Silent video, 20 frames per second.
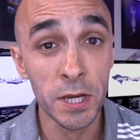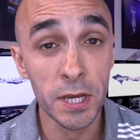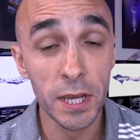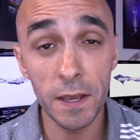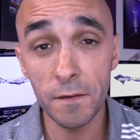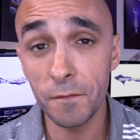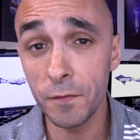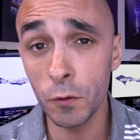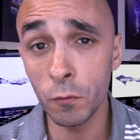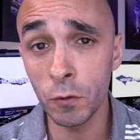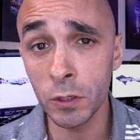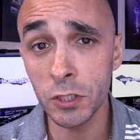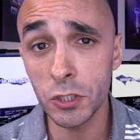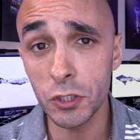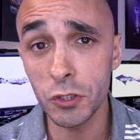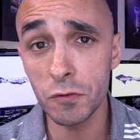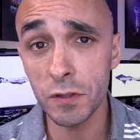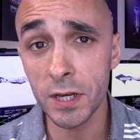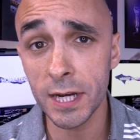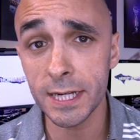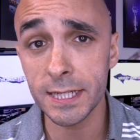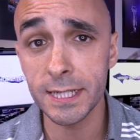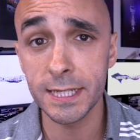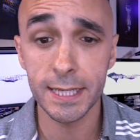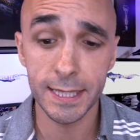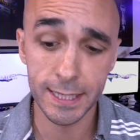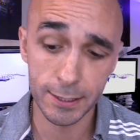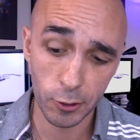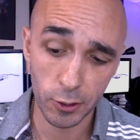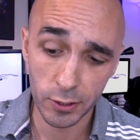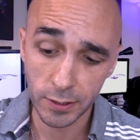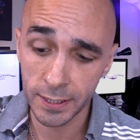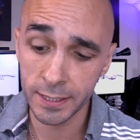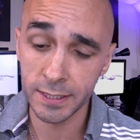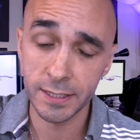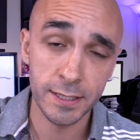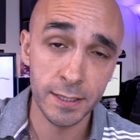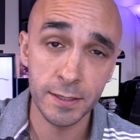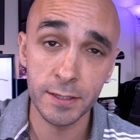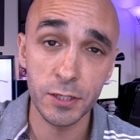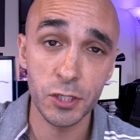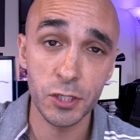If you want to do that, there are links in the